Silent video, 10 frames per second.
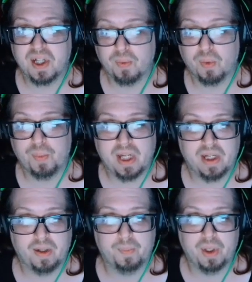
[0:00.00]
will be
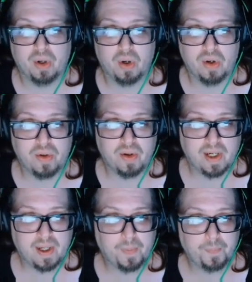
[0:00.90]
hitting a bit harder
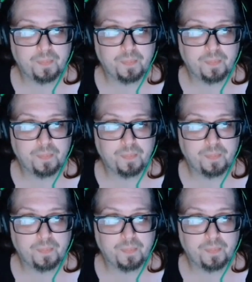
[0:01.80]
now.